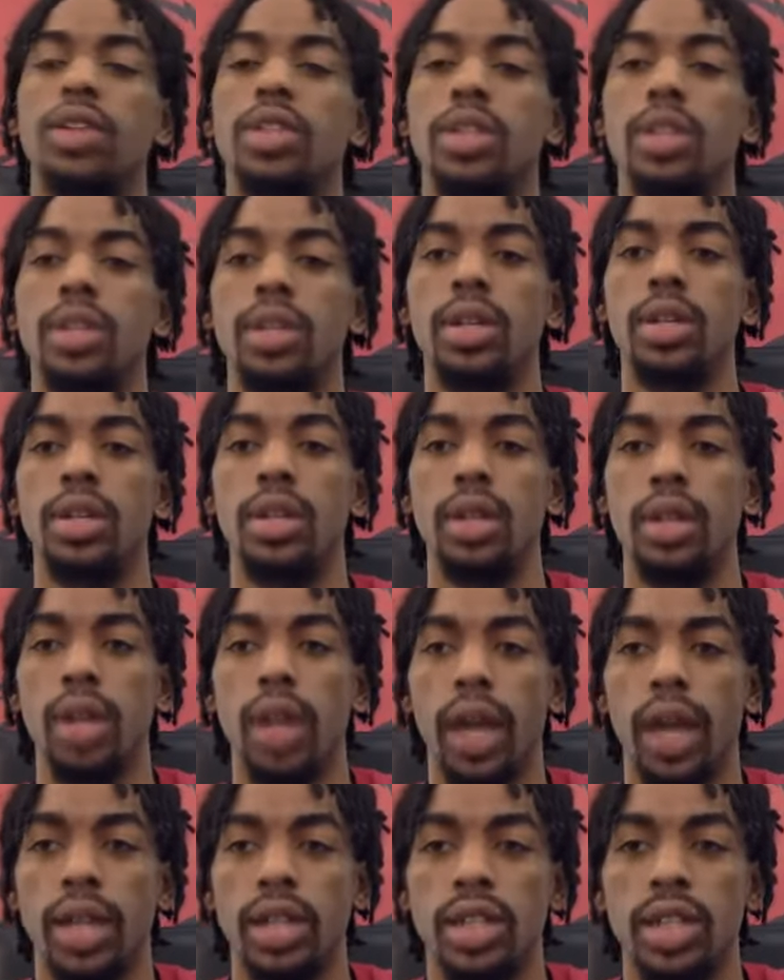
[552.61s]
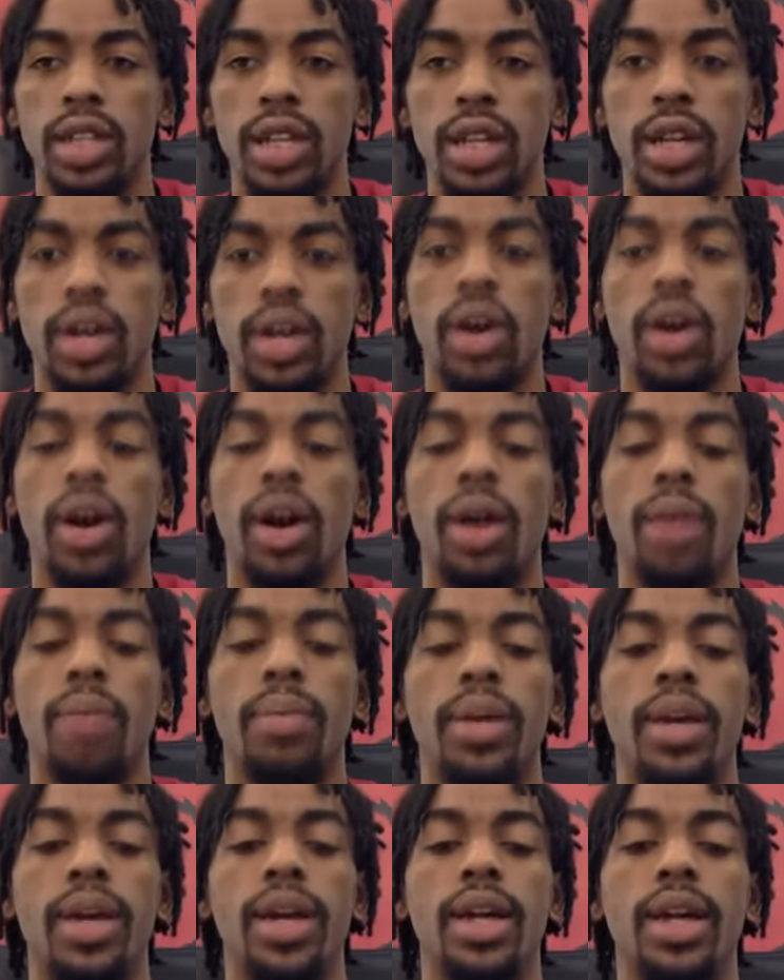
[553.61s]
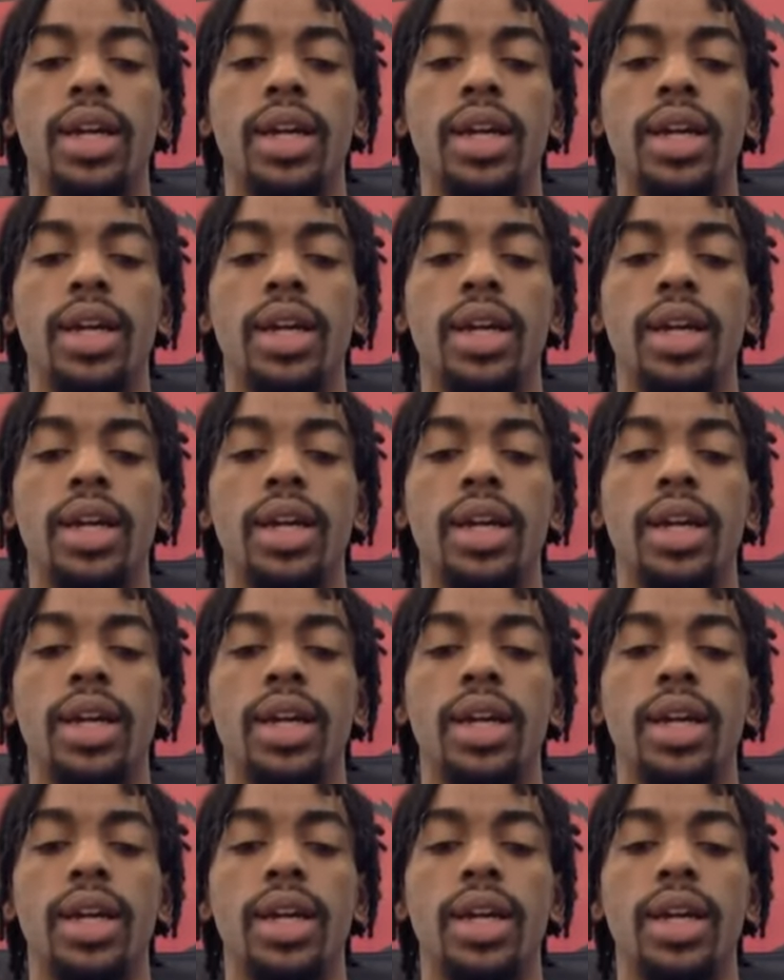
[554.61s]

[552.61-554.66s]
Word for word: a excellent guard, man.